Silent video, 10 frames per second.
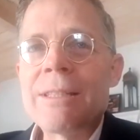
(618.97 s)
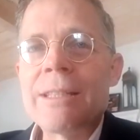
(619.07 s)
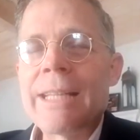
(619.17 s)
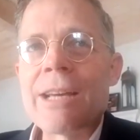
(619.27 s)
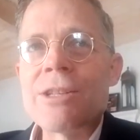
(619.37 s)
to
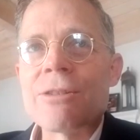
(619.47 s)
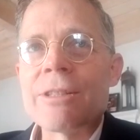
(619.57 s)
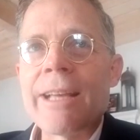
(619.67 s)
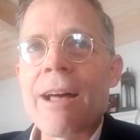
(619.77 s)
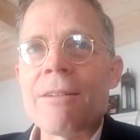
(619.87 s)
test
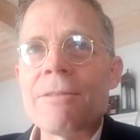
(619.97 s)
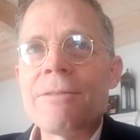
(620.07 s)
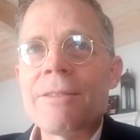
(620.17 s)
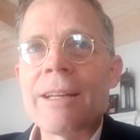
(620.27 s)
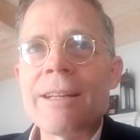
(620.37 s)
yourself
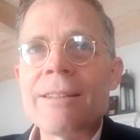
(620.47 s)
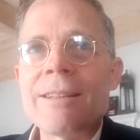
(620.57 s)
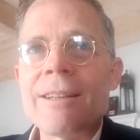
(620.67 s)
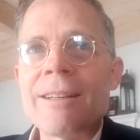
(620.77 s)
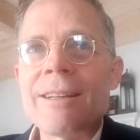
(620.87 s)

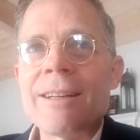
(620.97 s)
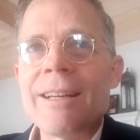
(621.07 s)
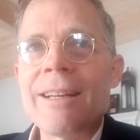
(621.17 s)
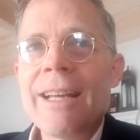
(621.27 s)
and, uh,